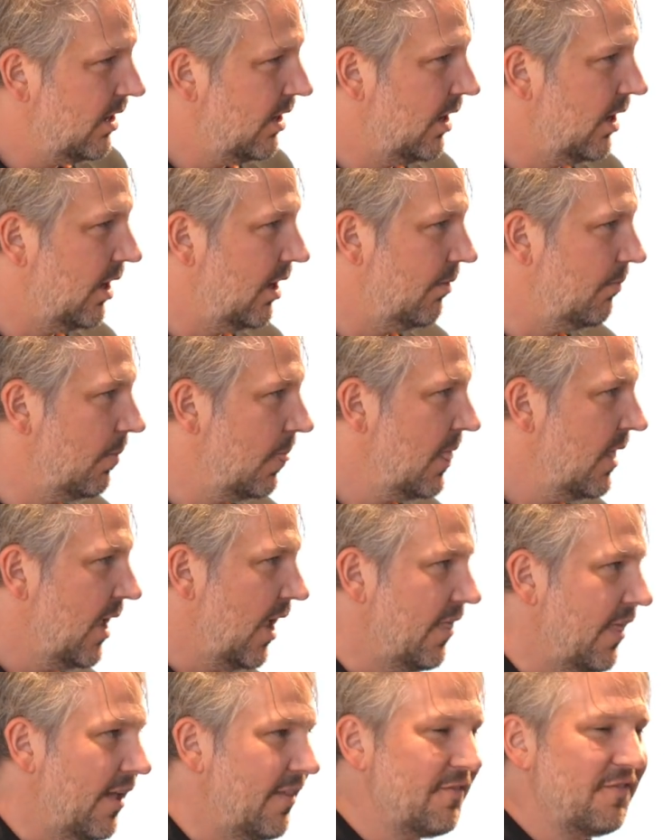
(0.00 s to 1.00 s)
And
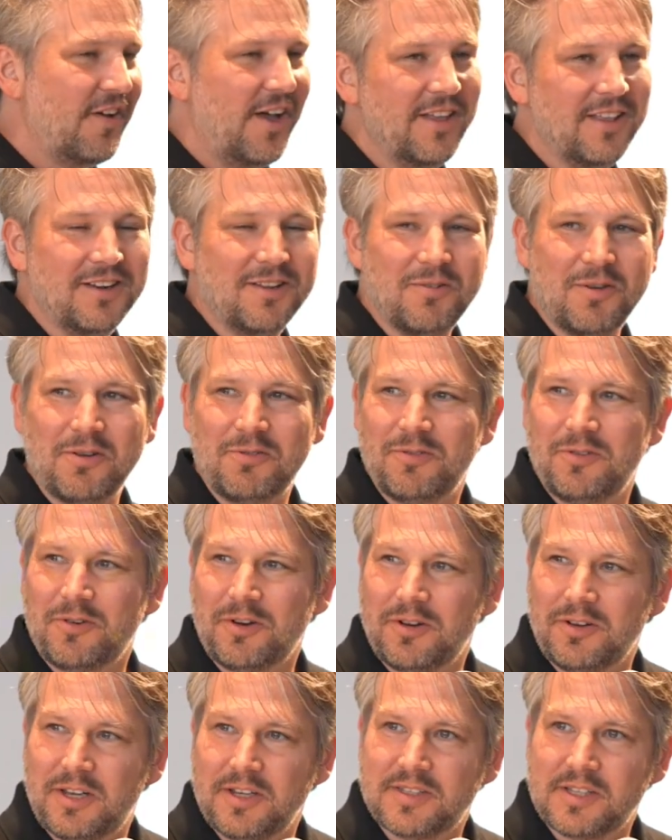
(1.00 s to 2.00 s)
then finally
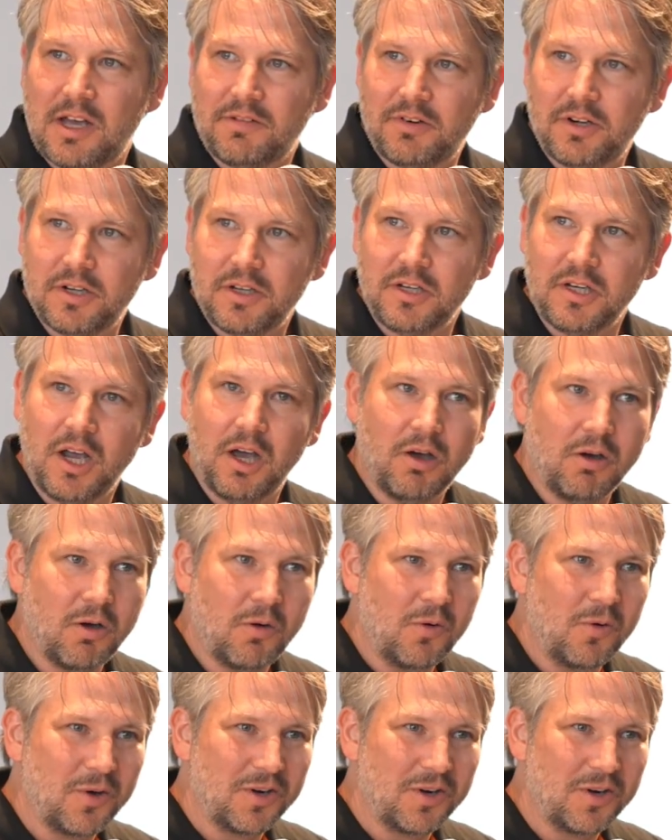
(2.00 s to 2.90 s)
we discovered, no,